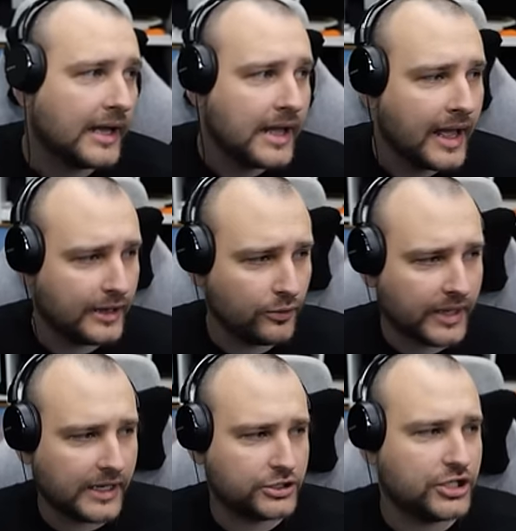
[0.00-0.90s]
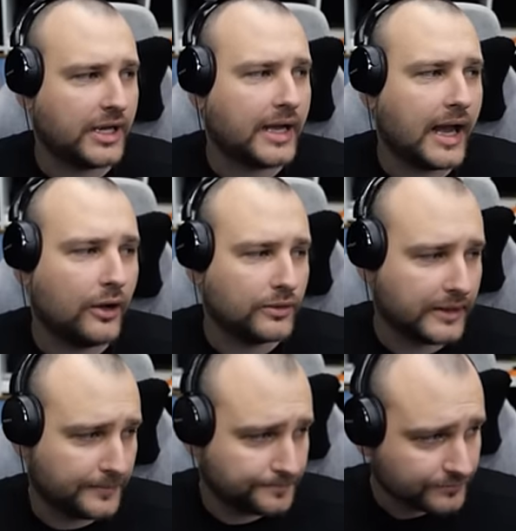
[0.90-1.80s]
and you can check out
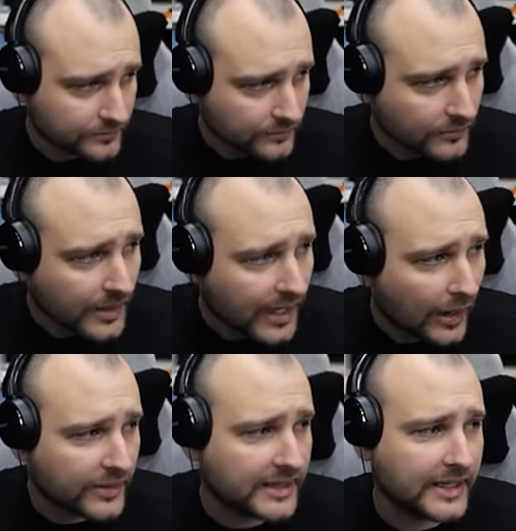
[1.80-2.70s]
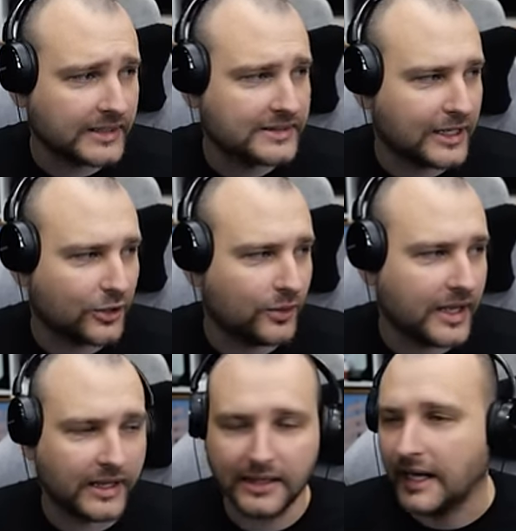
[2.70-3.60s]
uh, how the things are
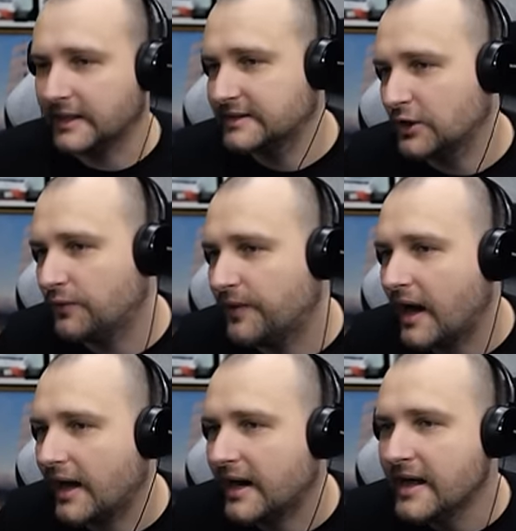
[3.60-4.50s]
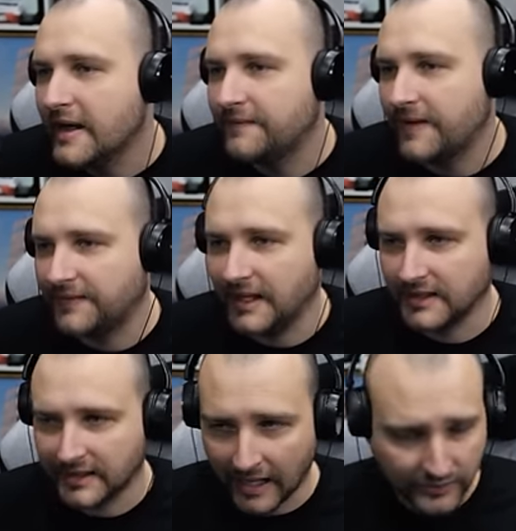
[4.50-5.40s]
looking like. So far,
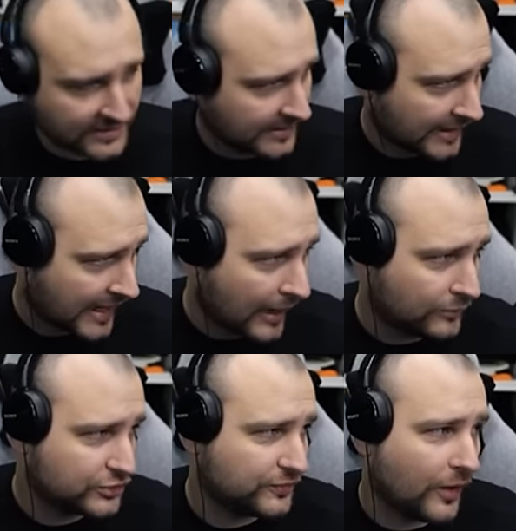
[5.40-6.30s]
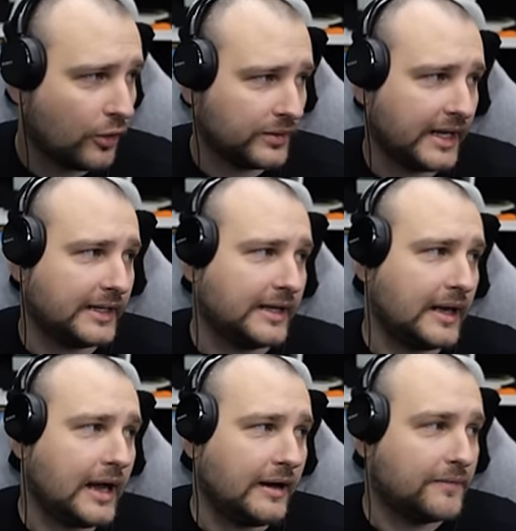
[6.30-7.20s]
15,000 accounts voted
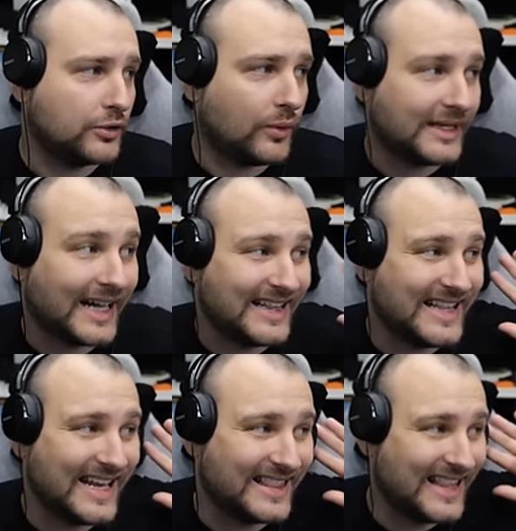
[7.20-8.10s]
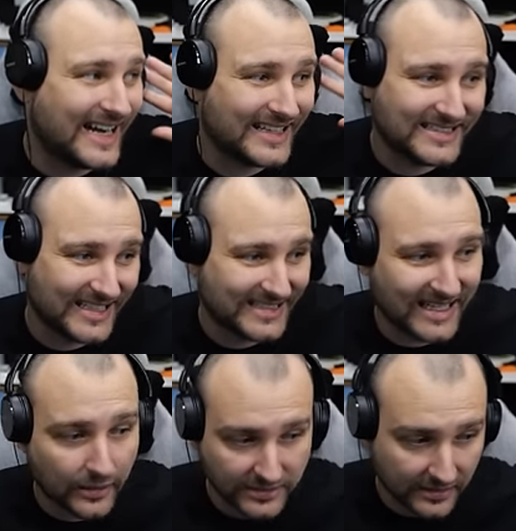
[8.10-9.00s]
uh, with
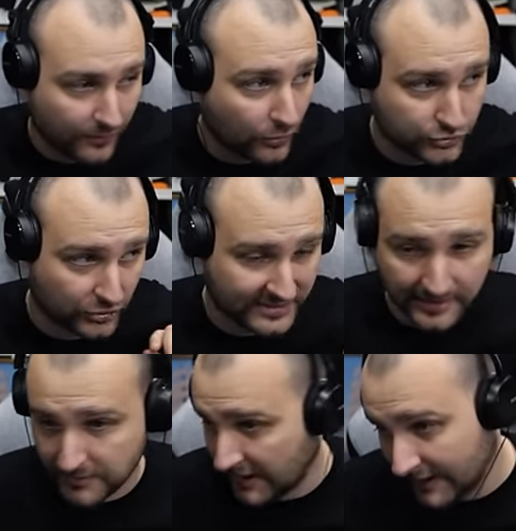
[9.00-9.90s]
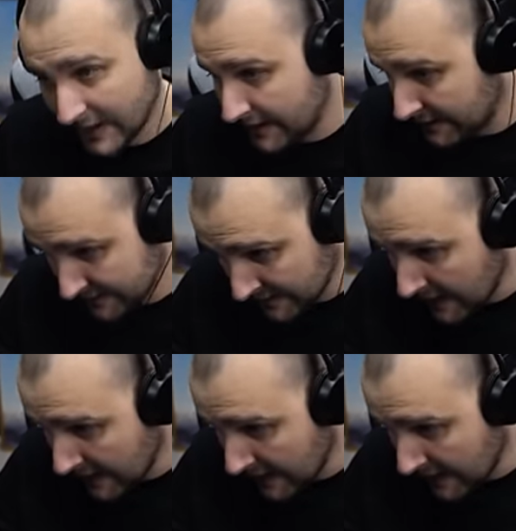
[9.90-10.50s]
136,000 votes or something like this.